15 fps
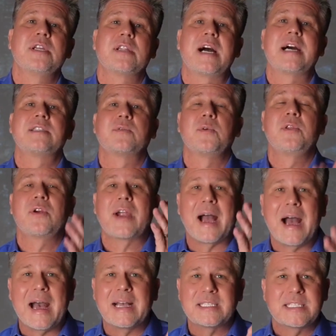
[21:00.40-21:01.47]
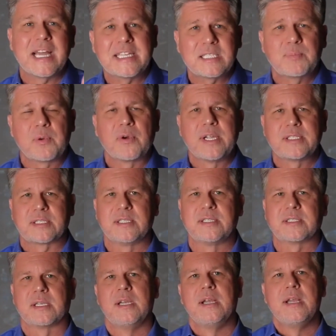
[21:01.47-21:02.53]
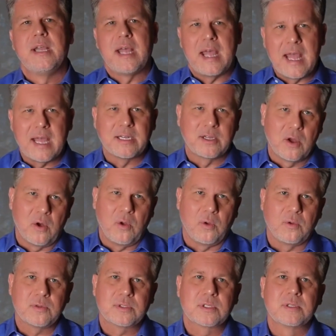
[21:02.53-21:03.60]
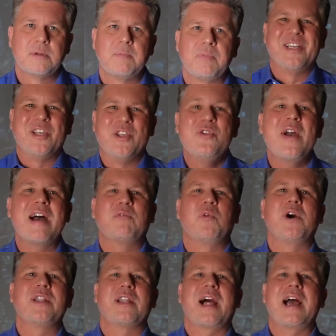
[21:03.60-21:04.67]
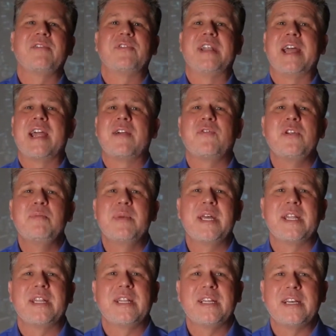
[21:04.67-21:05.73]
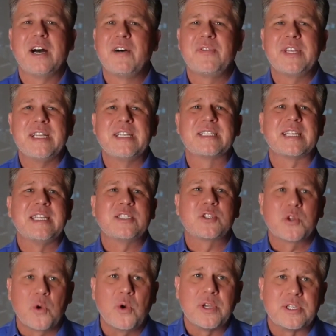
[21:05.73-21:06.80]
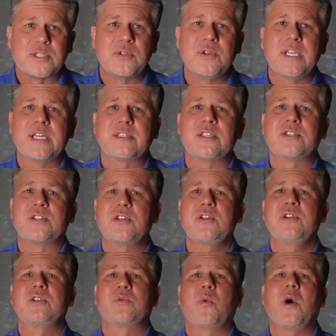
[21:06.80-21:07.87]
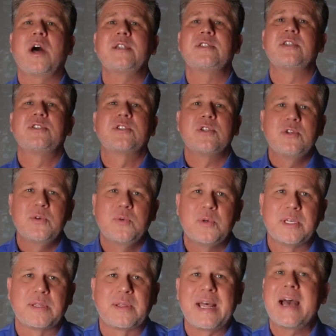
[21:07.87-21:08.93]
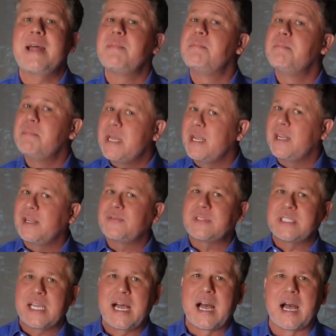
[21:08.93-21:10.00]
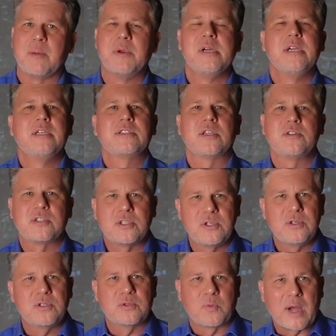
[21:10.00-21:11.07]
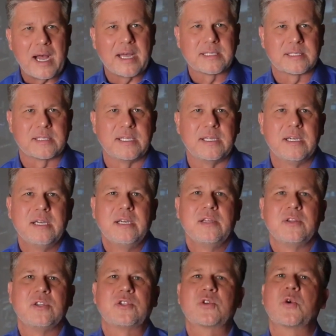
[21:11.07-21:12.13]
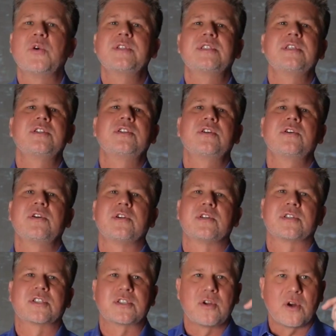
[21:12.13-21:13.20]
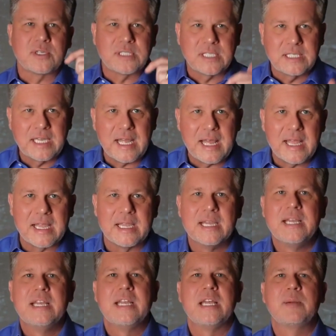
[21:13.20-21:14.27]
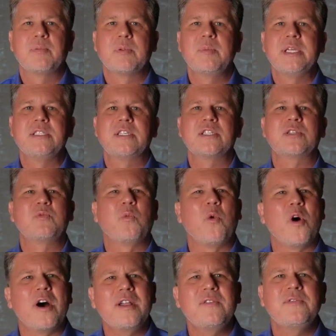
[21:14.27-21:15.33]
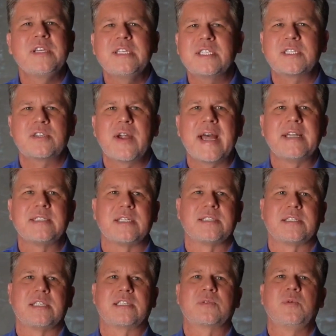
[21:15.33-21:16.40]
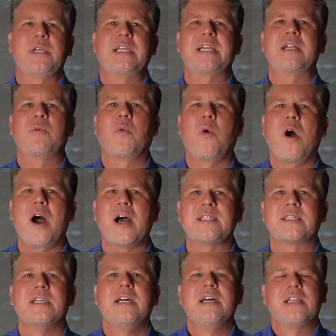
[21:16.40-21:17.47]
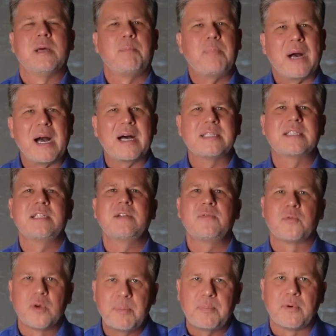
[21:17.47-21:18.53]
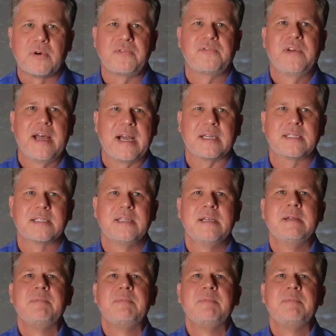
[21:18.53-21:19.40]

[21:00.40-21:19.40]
aligns with your highest aspirations and goals. You have one life, and every minute of it is a choice. You get to choose what to do with that minute of time. So choose wisely. The choice is yours. Start today. Implement just one of these strategies this week and watch the positive ripple effect.